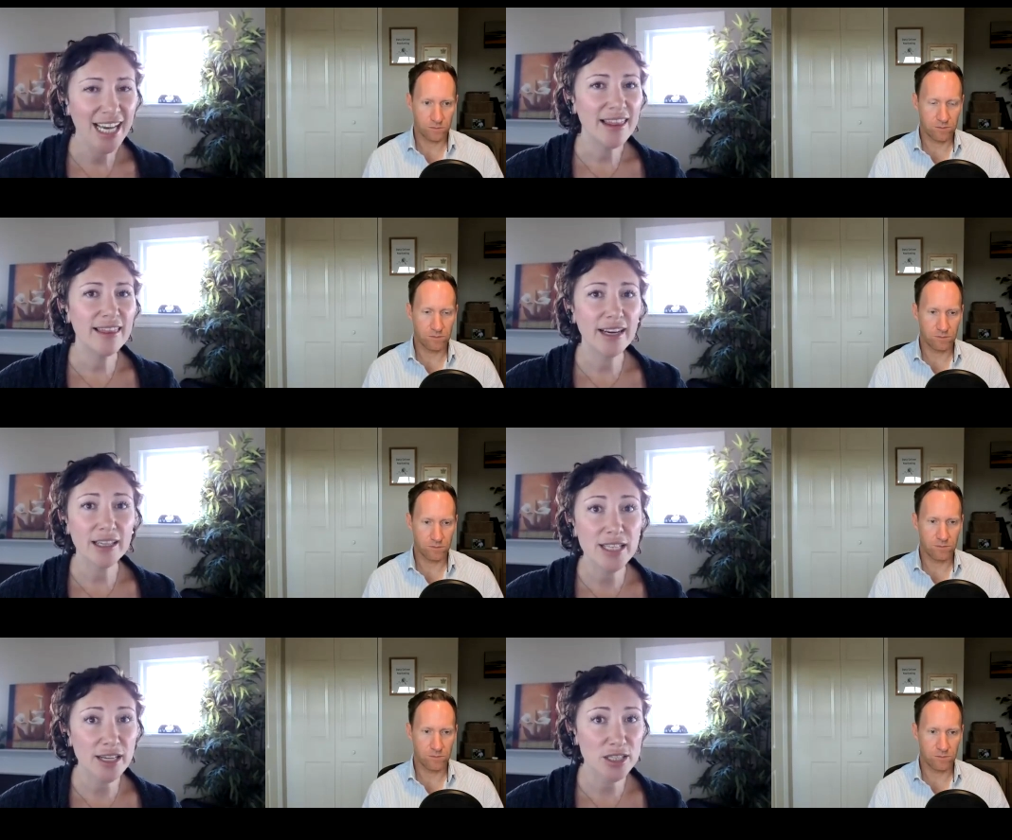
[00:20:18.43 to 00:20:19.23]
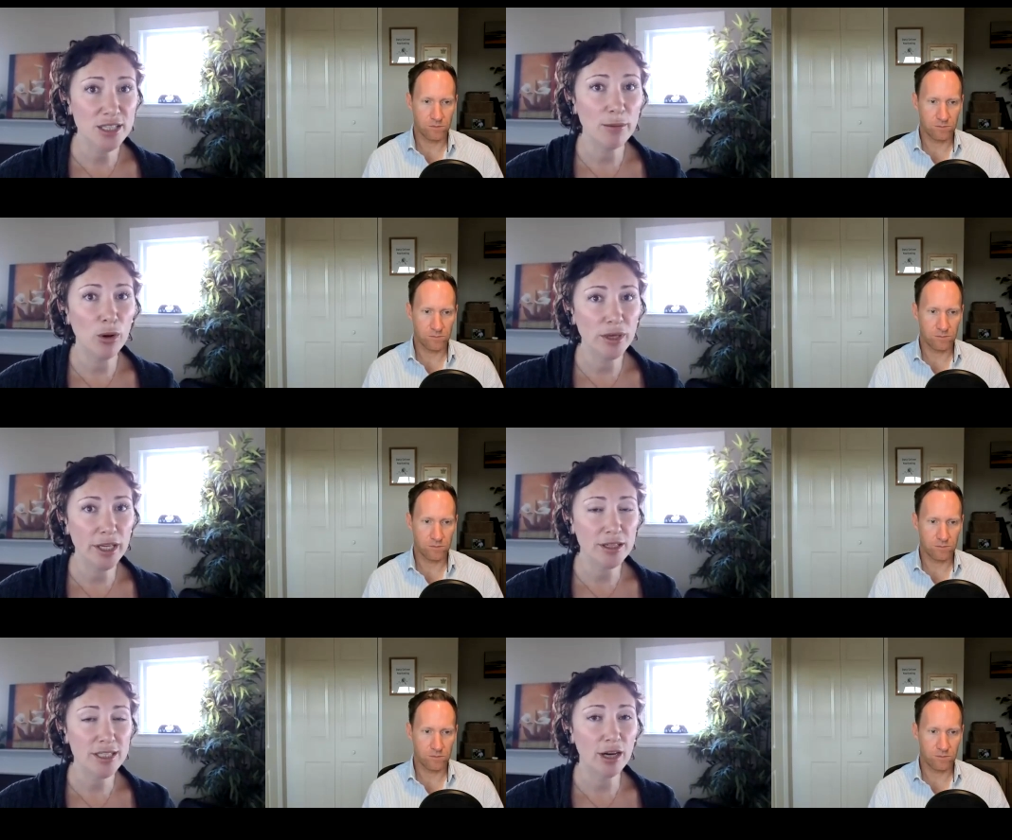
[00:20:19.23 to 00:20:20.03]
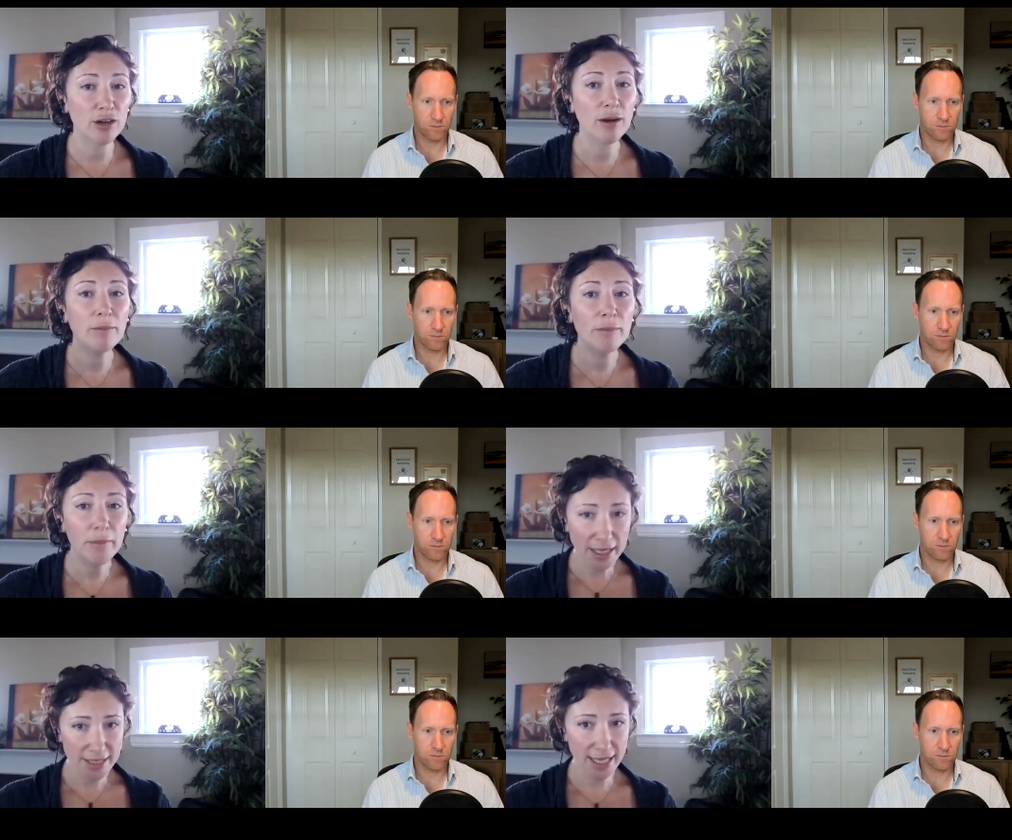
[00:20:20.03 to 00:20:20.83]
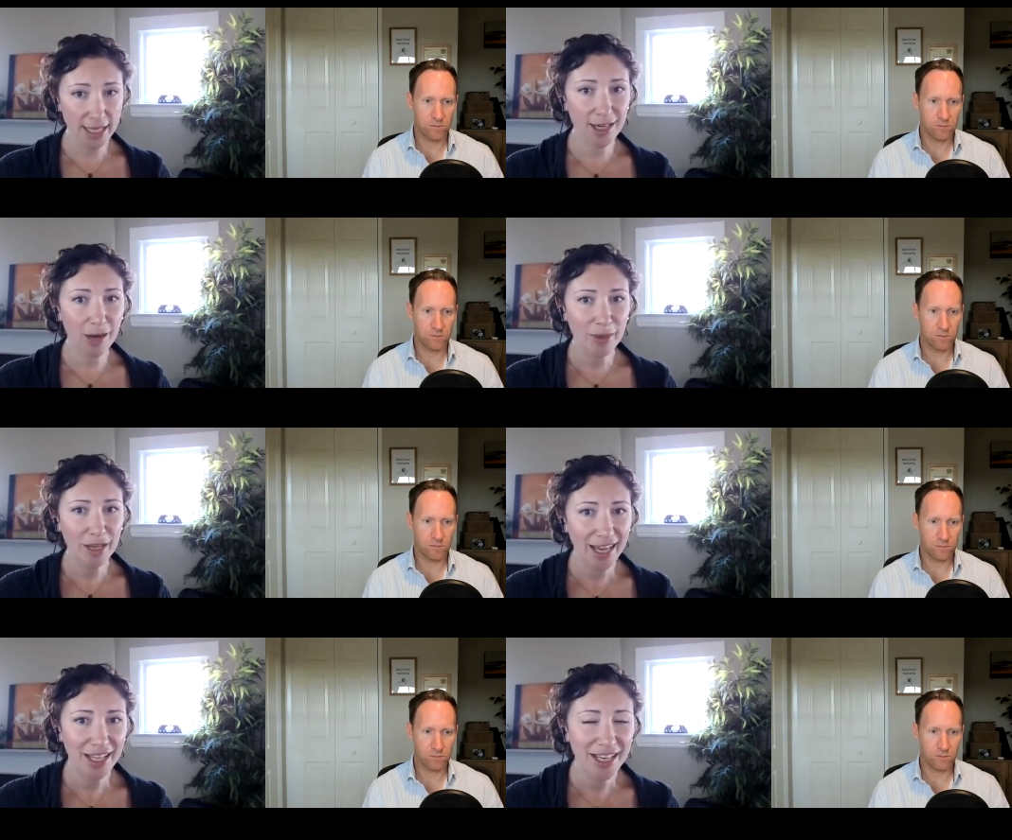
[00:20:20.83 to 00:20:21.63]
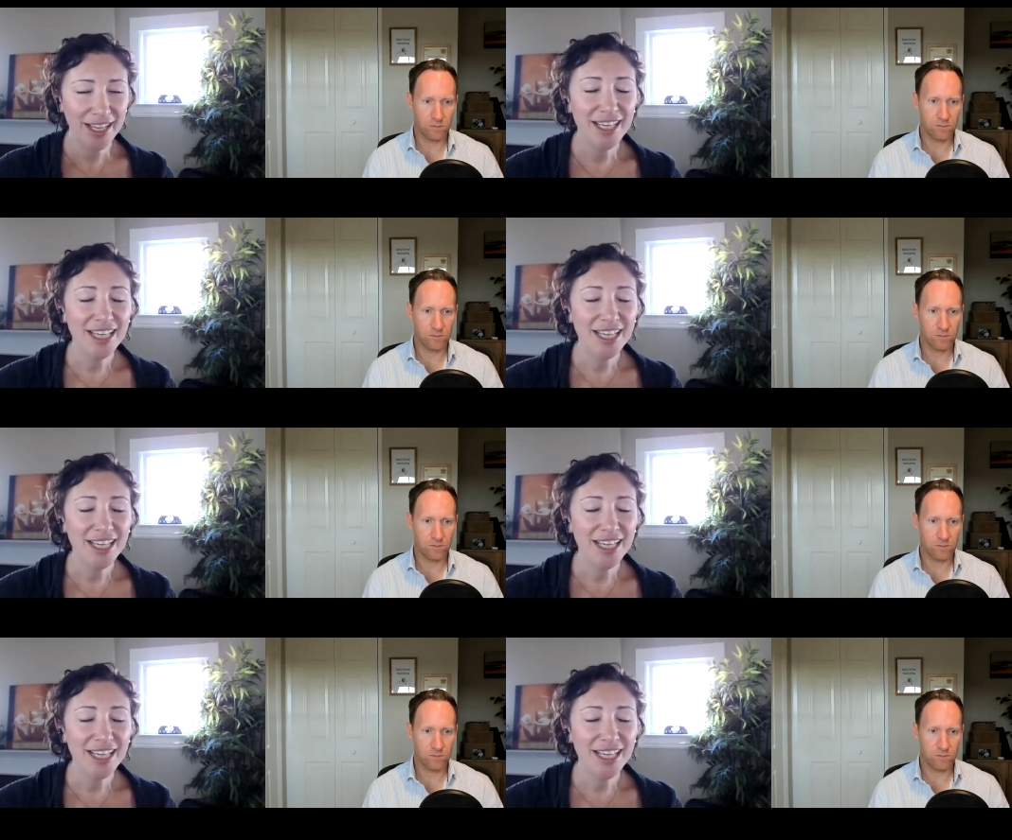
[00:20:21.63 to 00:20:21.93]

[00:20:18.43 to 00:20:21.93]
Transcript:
Speaker 1: Their testimonials are amazing coming in.